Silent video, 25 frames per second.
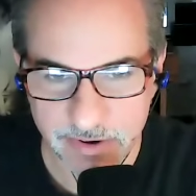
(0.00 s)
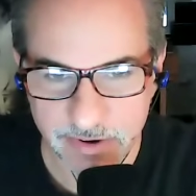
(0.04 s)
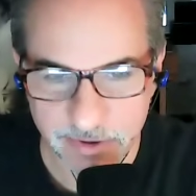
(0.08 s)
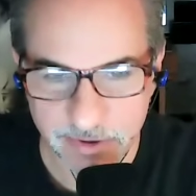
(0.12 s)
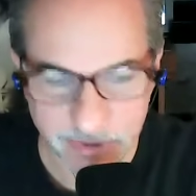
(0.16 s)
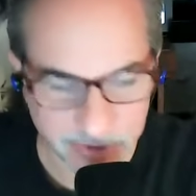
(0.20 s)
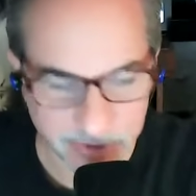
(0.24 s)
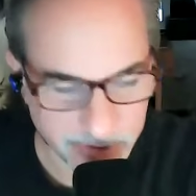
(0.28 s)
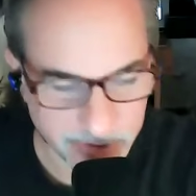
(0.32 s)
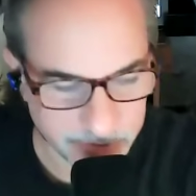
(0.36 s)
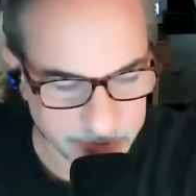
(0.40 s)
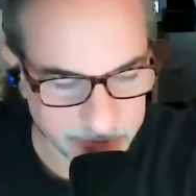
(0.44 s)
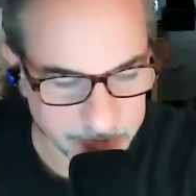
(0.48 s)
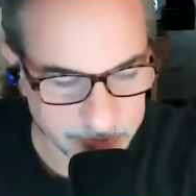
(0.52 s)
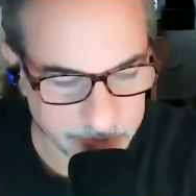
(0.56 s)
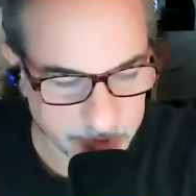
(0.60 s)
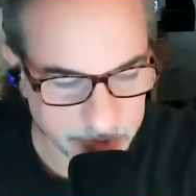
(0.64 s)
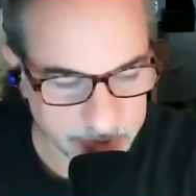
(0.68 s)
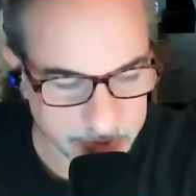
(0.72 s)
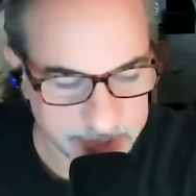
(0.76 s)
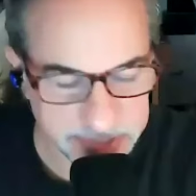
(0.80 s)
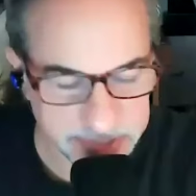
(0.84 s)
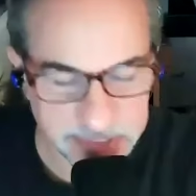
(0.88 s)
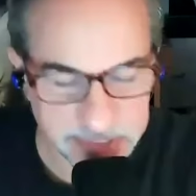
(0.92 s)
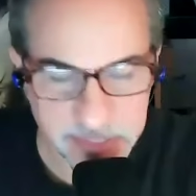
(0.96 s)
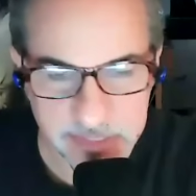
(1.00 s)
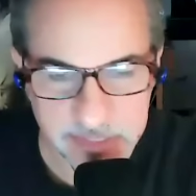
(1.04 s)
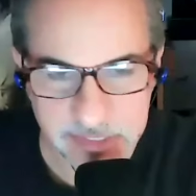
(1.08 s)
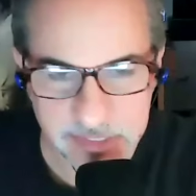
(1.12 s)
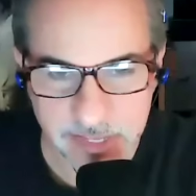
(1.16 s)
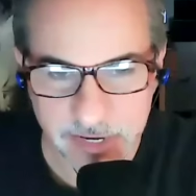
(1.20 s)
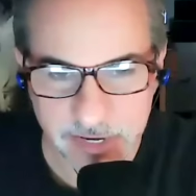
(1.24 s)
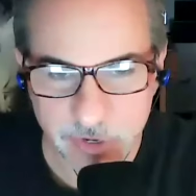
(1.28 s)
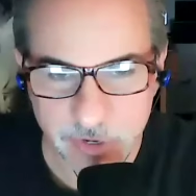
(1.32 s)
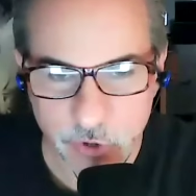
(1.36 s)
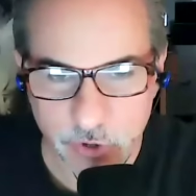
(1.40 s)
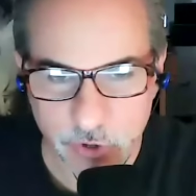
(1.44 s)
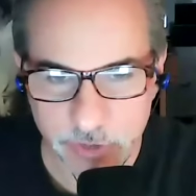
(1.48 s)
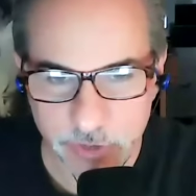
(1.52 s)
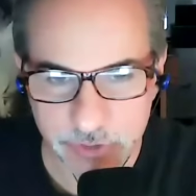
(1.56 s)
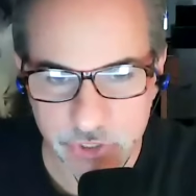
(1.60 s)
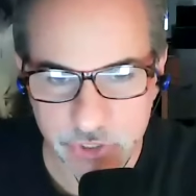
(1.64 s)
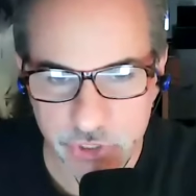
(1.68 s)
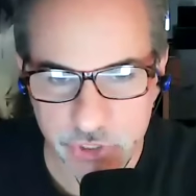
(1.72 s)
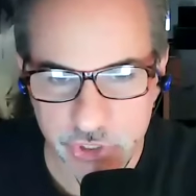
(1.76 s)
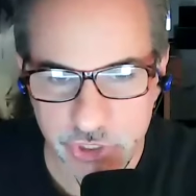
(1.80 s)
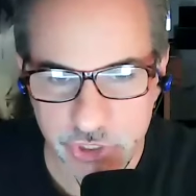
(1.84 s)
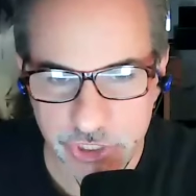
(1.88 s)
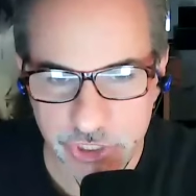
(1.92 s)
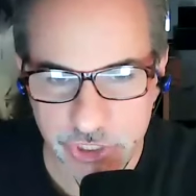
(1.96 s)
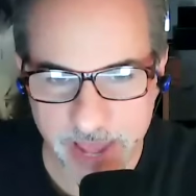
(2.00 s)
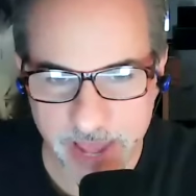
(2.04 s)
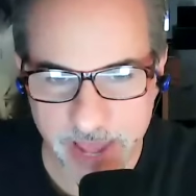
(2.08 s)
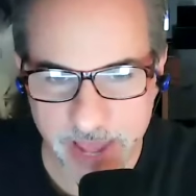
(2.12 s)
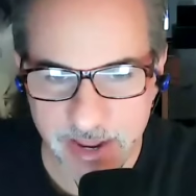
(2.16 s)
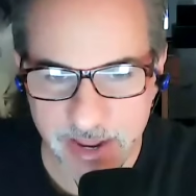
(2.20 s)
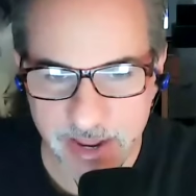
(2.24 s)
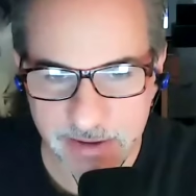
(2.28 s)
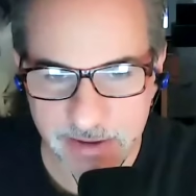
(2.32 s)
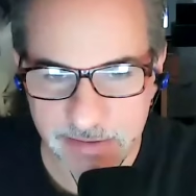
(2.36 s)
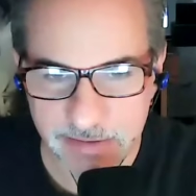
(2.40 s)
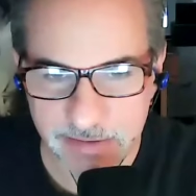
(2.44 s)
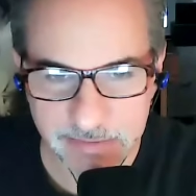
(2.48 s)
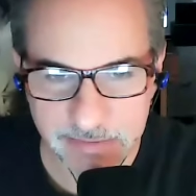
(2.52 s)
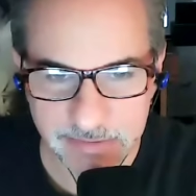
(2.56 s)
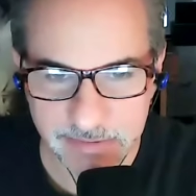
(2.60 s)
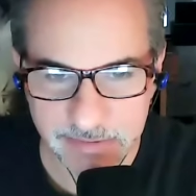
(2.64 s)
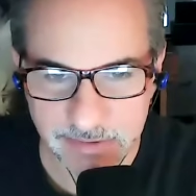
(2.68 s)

You know, there is this thing called shedding,